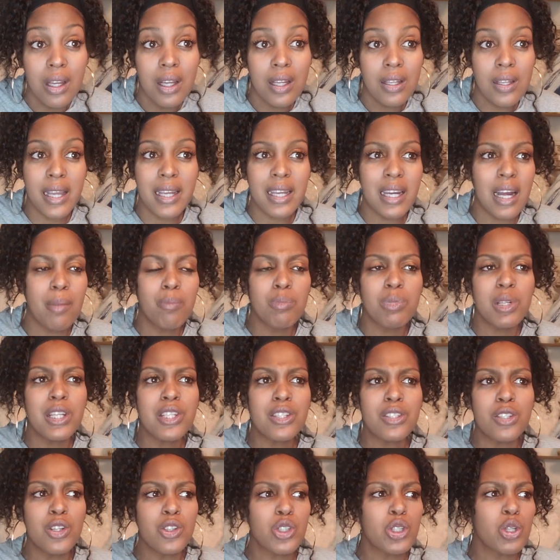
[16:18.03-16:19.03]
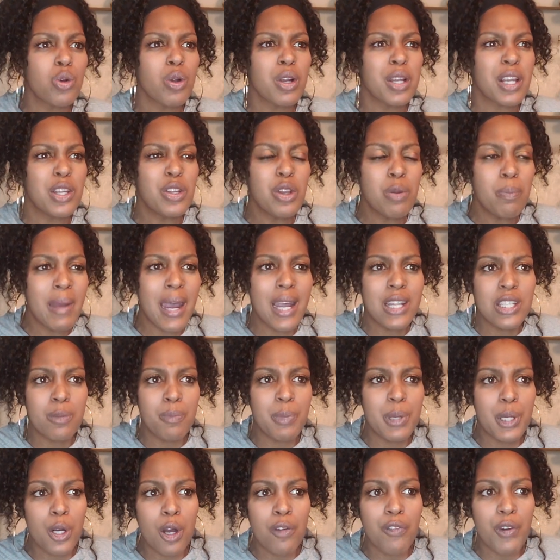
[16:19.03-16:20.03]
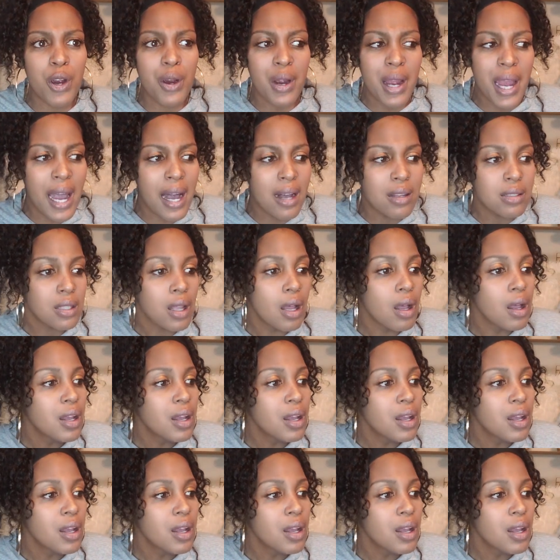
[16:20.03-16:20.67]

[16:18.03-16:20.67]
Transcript: Like, I'm listening to her. Can you imagine being over her house?